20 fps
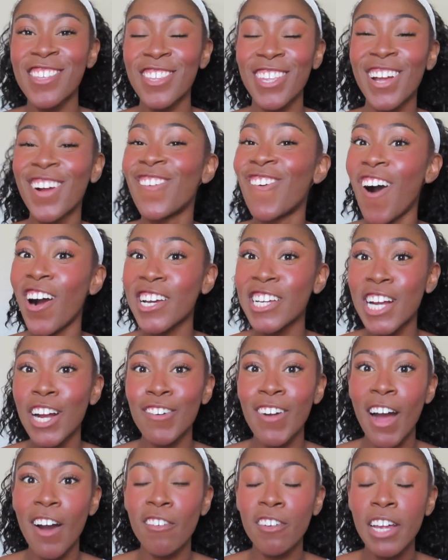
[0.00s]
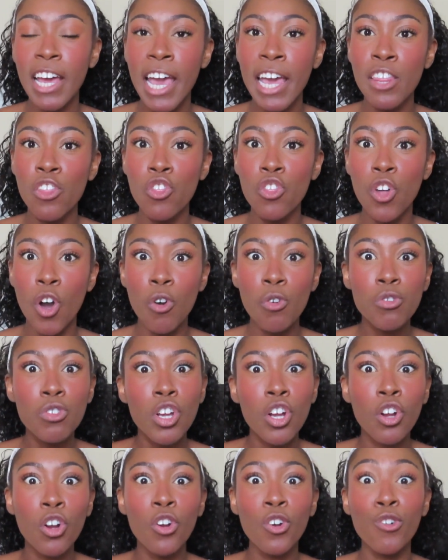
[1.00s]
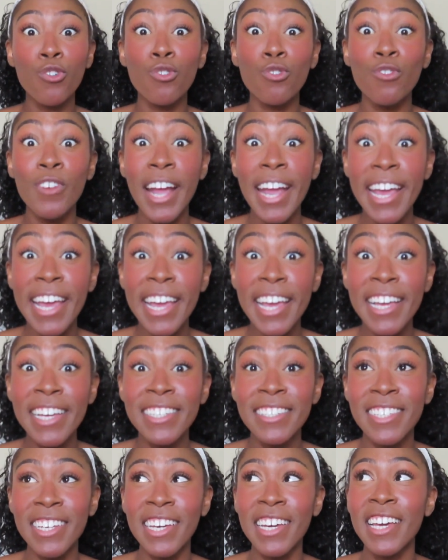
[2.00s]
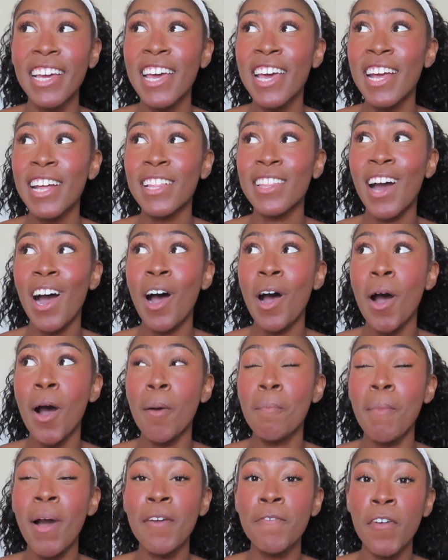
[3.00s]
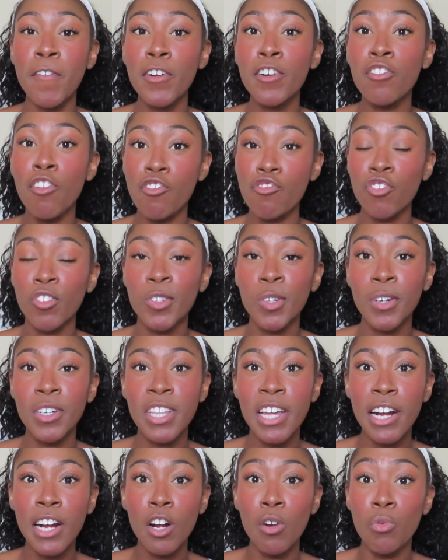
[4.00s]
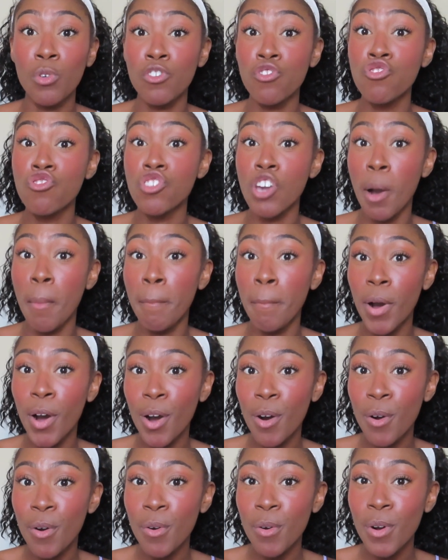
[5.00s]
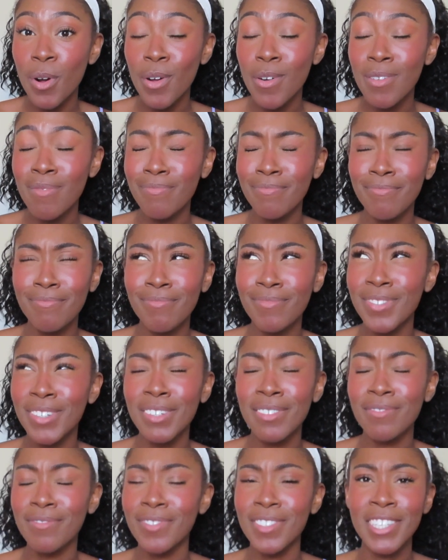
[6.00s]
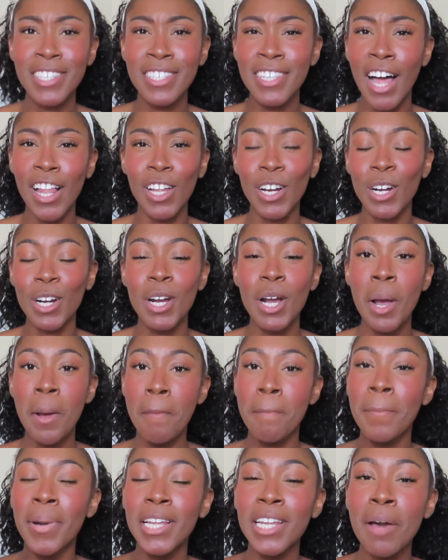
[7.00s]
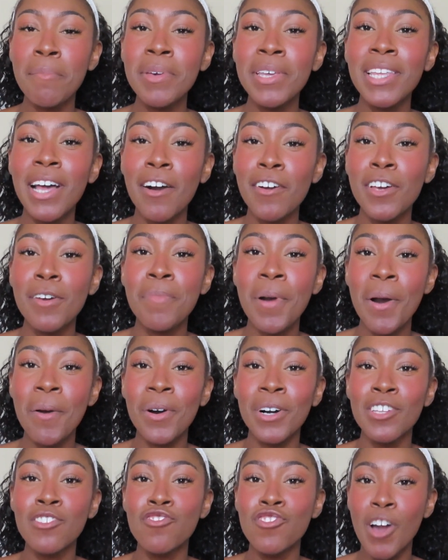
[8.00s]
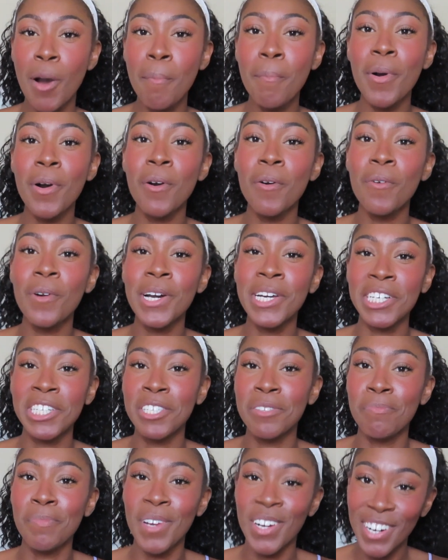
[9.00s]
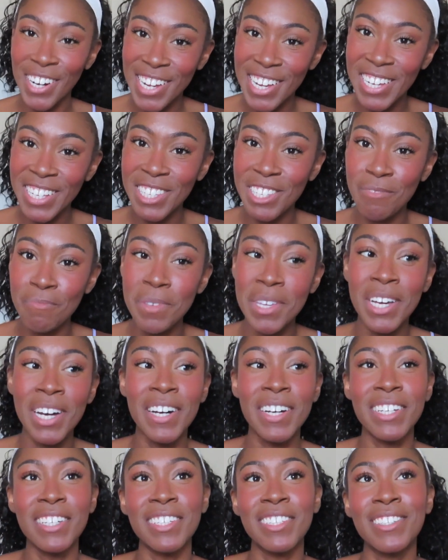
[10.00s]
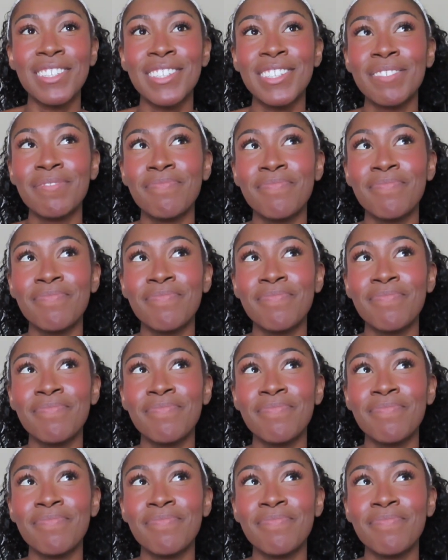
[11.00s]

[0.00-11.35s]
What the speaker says: just like walking around, and those are crazy. My favorite grocery store there was Jumbo. Stellar. But let me tell you about a Jumbo experience, because